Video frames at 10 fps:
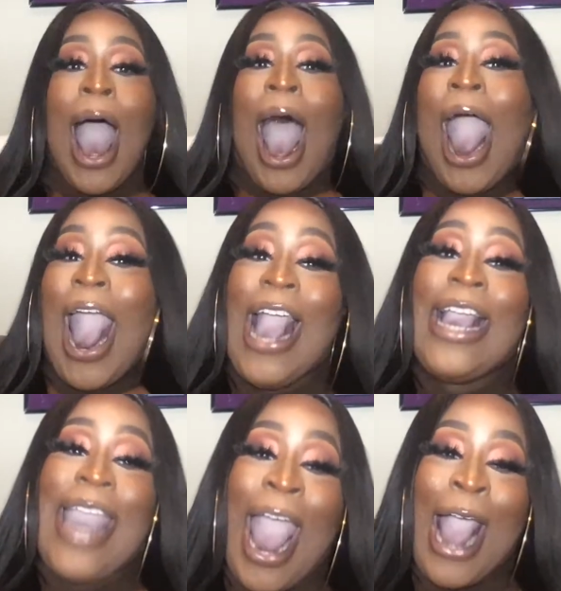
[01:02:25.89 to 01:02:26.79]
I ain't
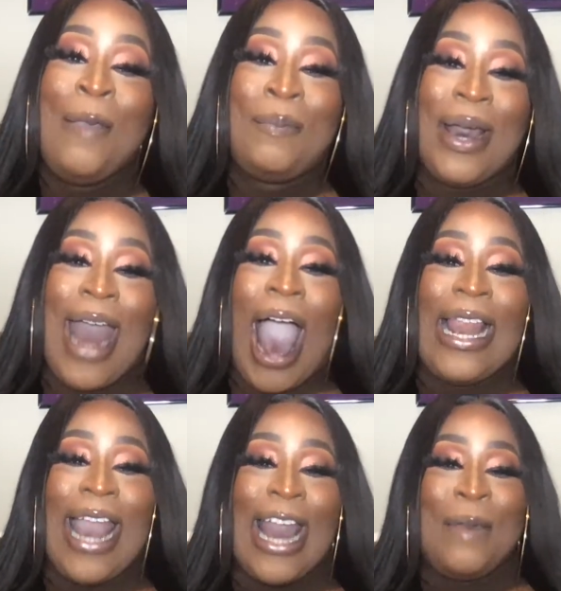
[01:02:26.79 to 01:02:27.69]
gay, but I
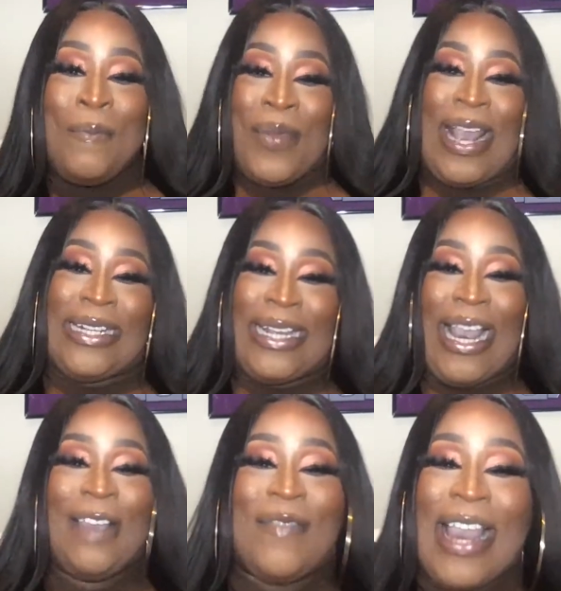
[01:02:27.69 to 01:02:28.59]
let a bitch
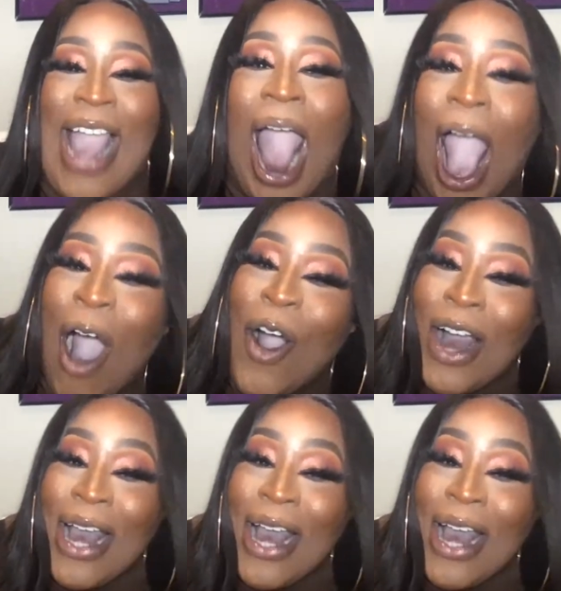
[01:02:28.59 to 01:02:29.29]
eat me out.